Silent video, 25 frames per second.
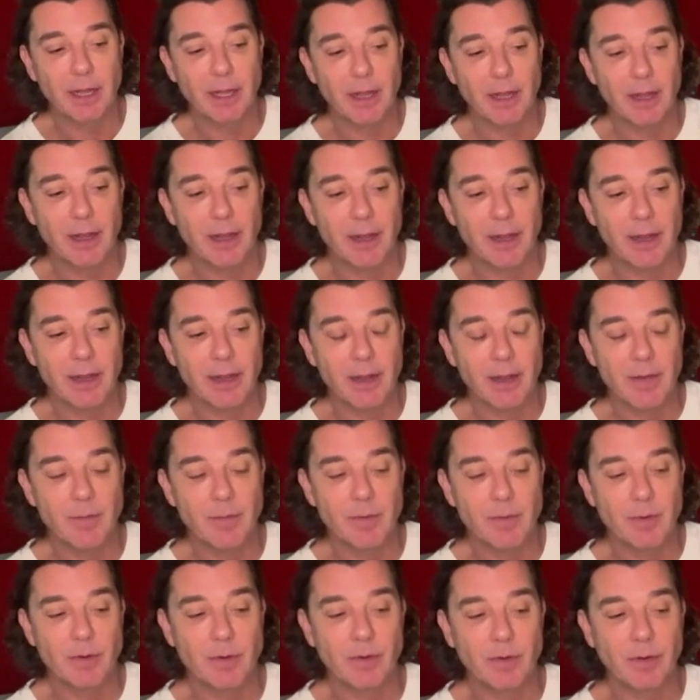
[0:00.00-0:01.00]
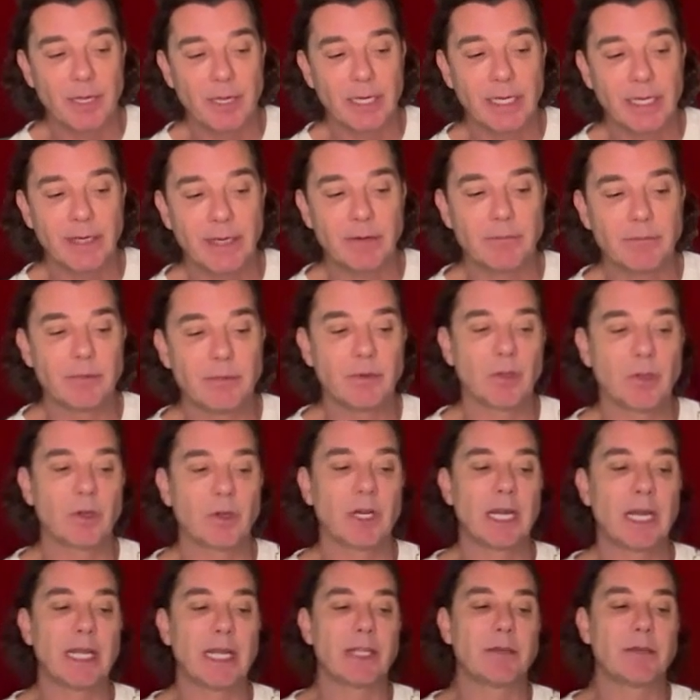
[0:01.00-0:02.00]
And he looked
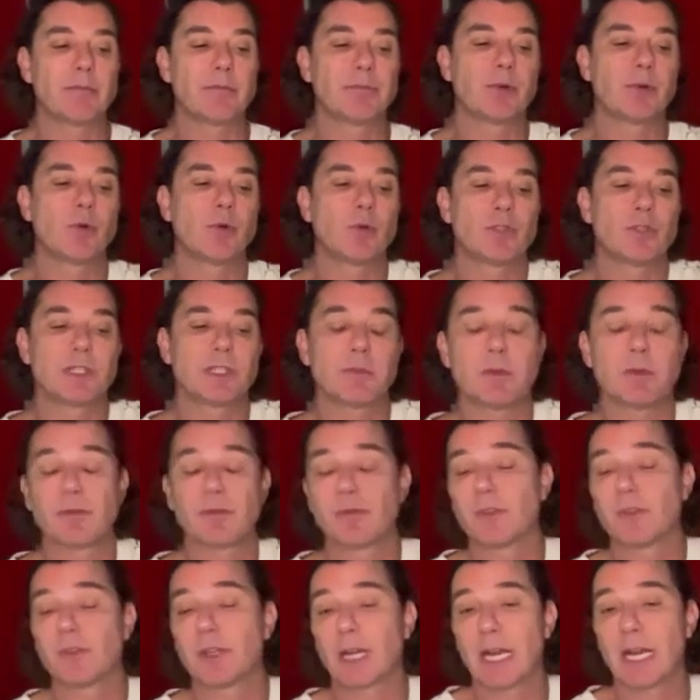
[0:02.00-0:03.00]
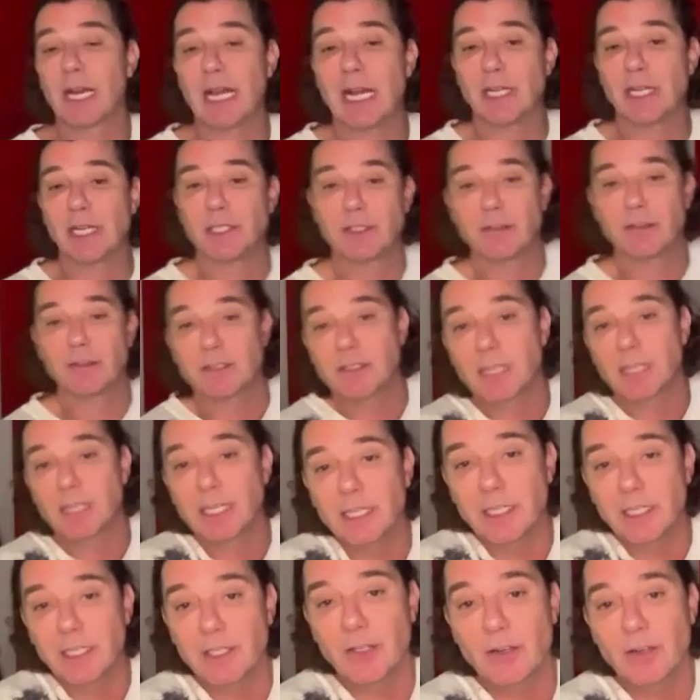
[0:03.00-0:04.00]
like Paul Simon for the Clash. So I was
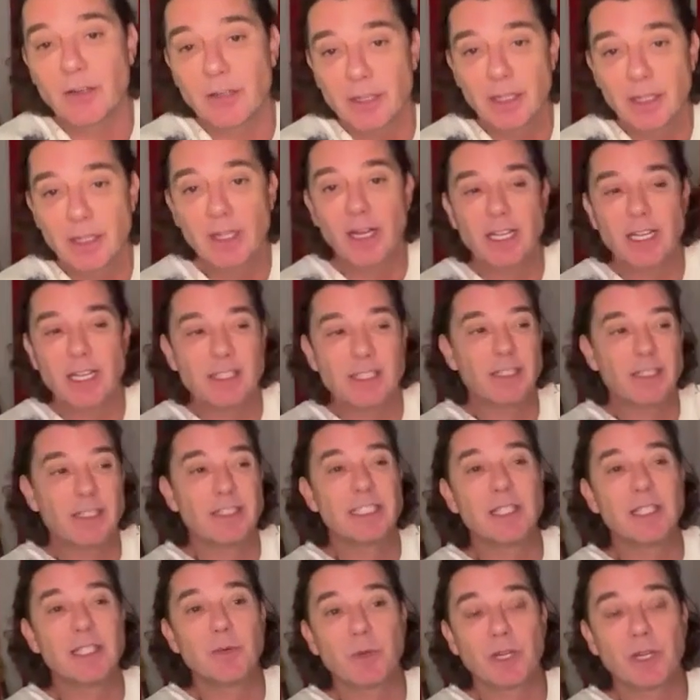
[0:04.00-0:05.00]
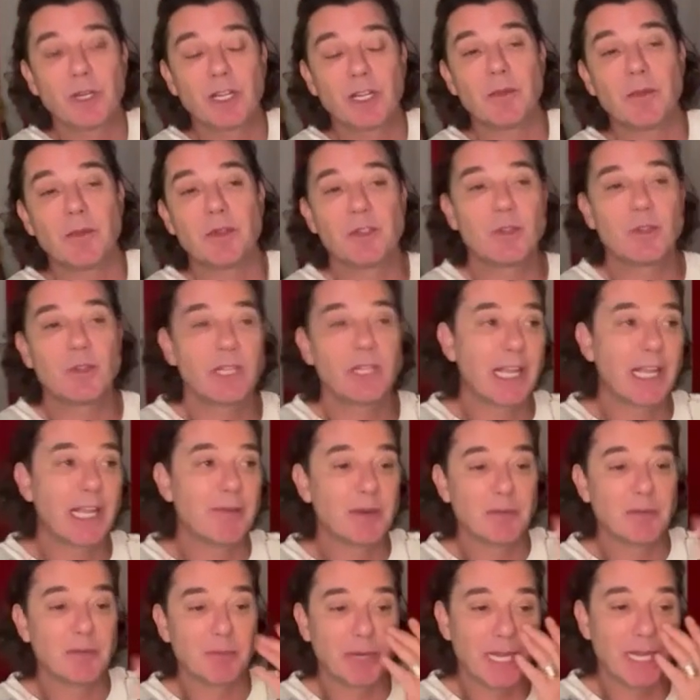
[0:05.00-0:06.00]
like, does he want to come in? So he came
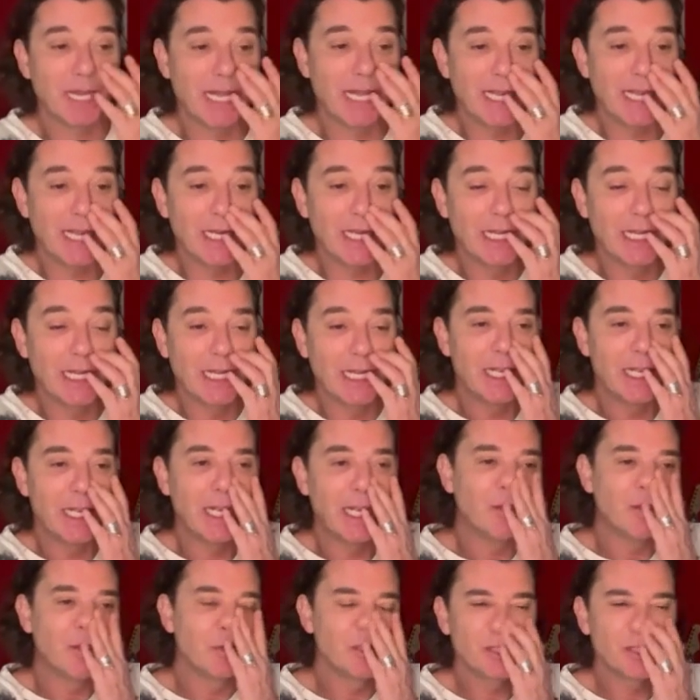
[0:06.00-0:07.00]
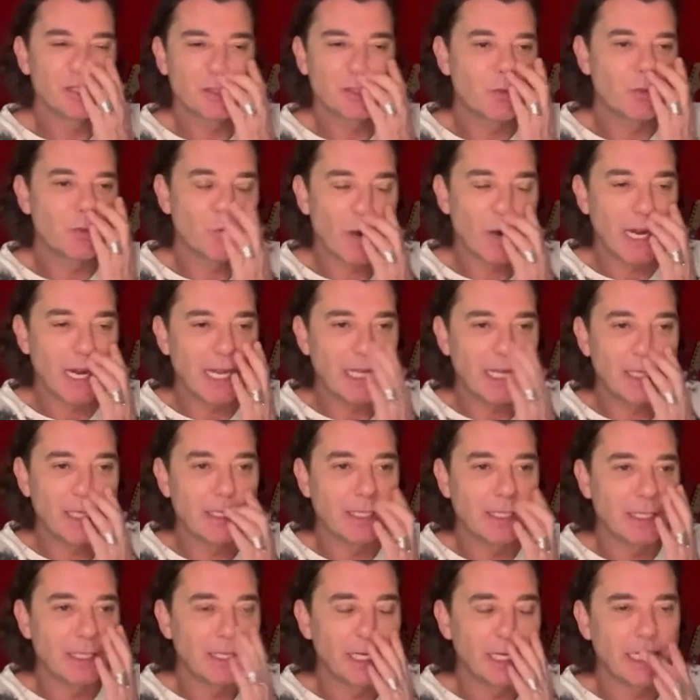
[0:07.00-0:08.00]
in and played and was just great.
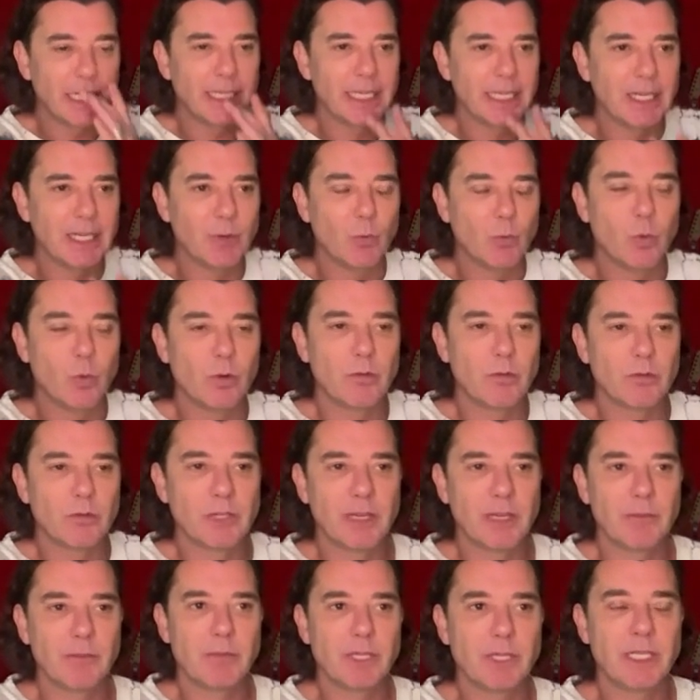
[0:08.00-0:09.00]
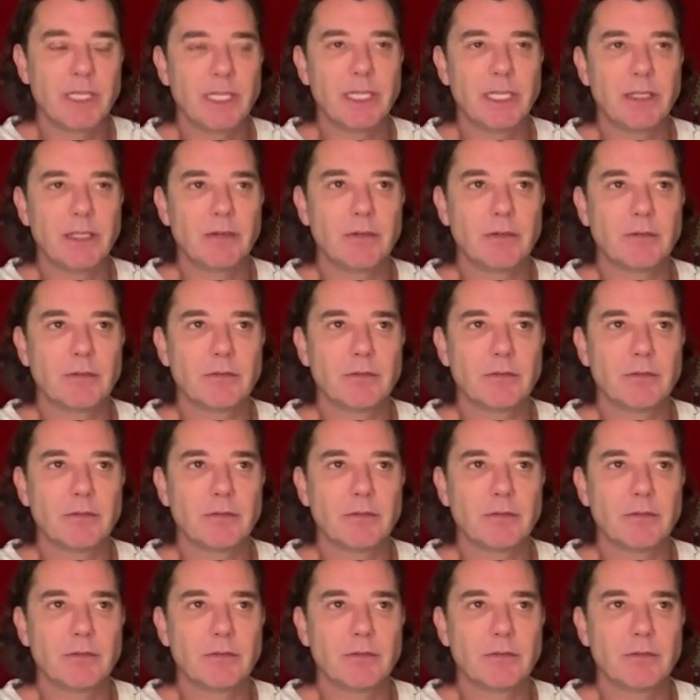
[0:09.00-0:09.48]
And then we